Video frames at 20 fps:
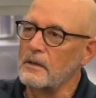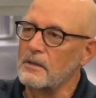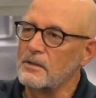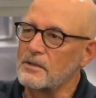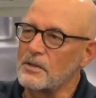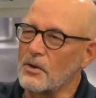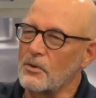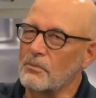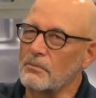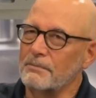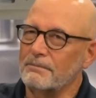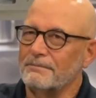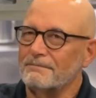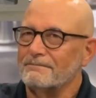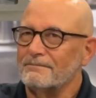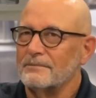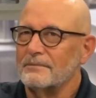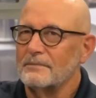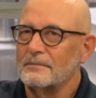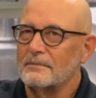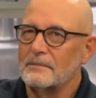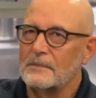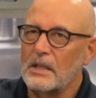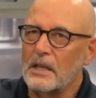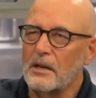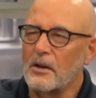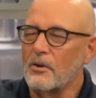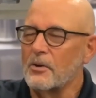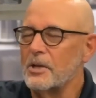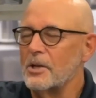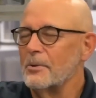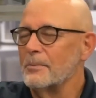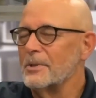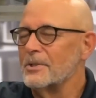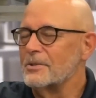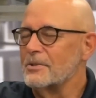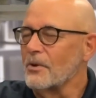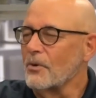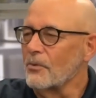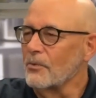So,
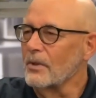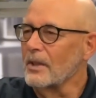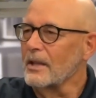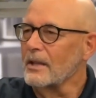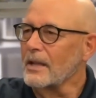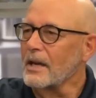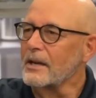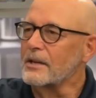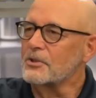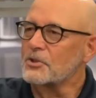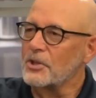humans don't really like